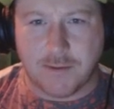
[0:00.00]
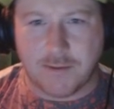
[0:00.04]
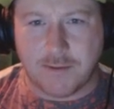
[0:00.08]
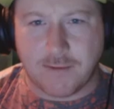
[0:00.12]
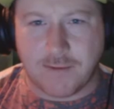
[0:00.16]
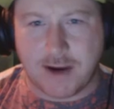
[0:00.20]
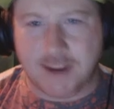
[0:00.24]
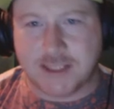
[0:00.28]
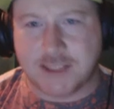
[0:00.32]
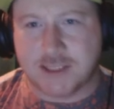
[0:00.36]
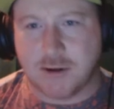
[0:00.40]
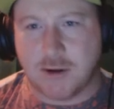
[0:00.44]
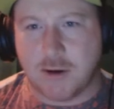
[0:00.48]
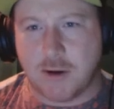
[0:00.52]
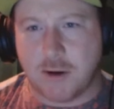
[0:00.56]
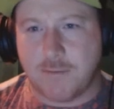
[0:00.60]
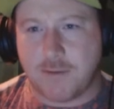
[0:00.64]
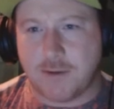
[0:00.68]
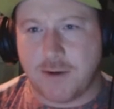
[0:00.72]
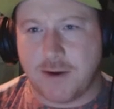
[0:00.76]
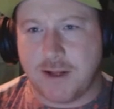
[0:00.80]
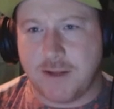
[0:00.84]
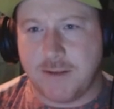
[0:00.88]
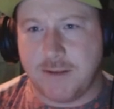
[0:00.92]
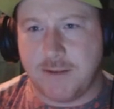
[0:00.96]
We were right to
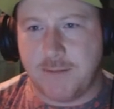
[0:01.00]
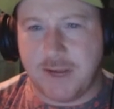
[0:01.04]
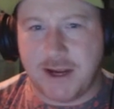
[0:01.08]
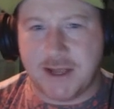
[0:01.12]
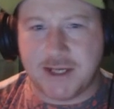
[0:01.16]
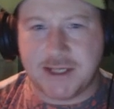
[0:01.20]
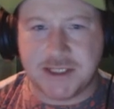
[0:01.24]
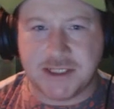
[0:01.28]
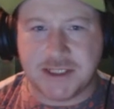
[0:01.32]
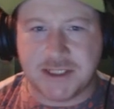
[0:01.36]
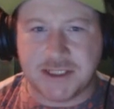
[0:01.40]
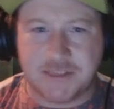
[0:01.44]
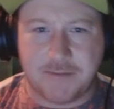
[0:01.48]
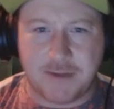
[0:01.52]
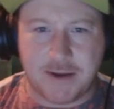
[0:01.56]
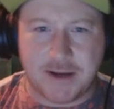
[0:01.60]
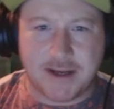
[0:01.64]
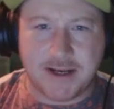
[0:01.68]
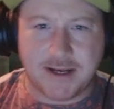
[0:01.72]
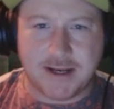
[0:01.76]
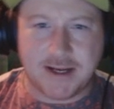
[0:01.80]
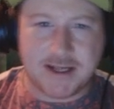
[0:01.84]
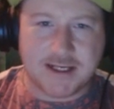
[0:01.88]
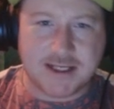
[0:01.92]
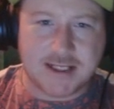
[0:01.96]
operate. The patient's
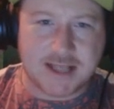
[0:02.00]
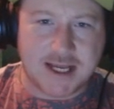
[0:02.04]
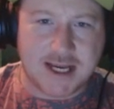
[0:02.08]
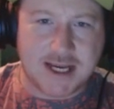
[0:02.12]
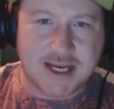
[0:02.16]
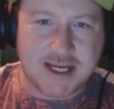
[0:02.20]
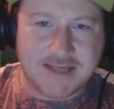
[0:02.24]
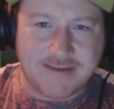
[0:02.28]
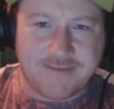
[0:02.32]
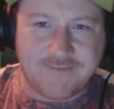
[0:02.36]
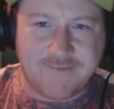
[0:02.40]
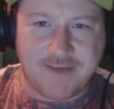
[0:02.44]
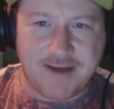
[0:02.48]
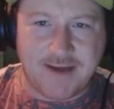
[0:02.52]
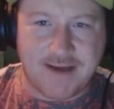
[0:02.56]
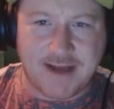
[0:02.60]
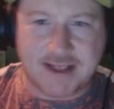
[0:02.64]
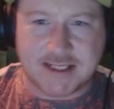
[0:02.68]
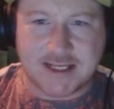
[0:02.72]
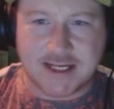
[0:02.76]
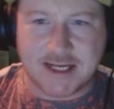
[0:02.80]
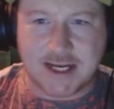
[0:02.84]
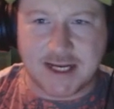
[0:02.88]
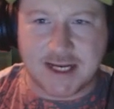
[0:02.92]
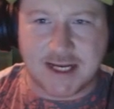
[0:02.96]
appendix is
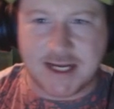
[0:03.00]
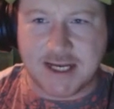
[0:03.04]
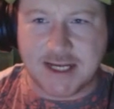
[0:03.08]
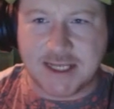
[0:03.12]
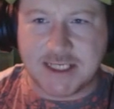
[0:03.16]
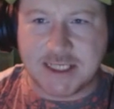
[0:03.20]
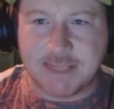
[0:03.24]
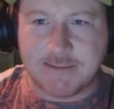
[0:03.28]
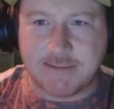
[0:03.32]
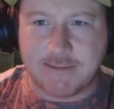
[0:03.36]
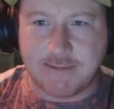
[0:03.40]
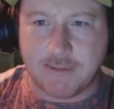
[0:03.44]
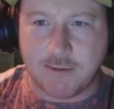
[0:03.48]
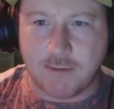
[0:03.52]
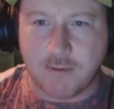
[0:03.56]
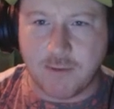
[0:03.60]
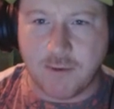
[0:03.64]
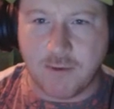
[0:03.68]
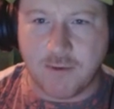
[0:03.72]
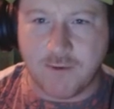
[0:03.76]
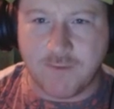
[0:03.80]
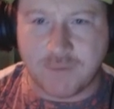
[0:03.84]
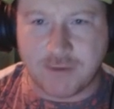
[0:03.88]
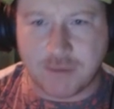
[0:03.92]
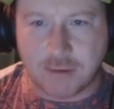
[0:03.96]
infected and needs to be
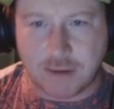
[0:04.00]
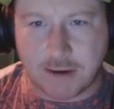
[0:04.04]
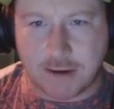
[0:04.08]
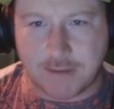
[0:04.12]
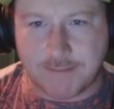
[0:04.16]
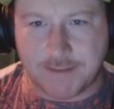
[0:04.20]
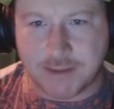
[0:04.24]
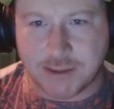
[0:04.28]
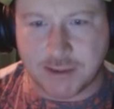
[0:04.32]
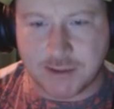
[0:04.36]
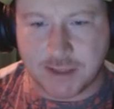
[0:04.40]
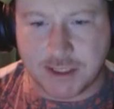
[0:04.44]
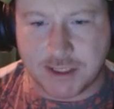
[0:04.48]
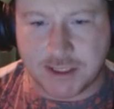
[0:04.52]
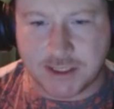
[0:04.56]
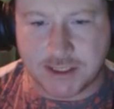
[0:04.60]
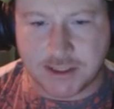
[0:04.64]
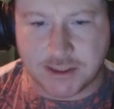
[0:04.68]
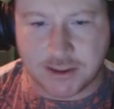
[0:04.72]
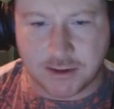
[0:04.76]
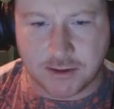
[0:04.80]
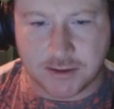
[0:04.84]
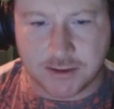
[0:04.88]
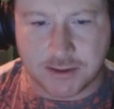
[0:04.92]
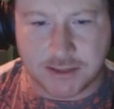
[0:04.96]
removed. Grab the
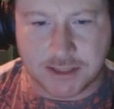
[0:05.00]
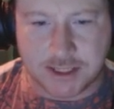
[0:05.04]
tweezers,